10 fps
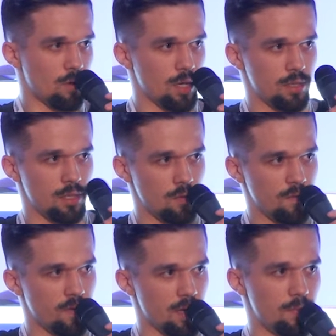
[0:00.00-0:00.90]
Run and
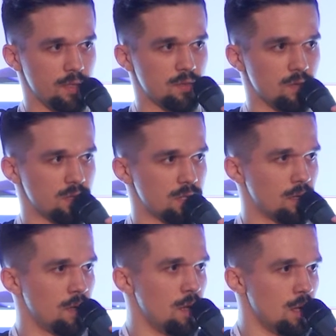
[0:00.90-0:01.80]
on Firebase
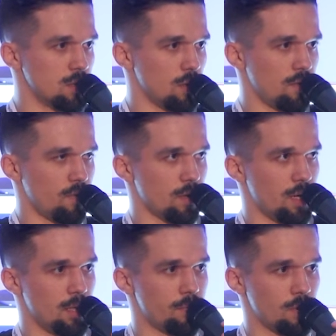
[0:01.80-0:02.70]
hosting. So if we
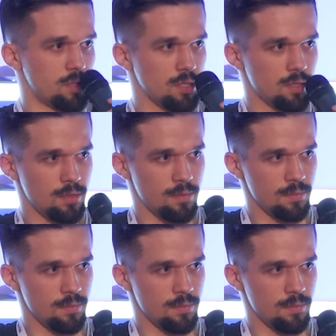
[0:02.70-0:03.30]
create a project,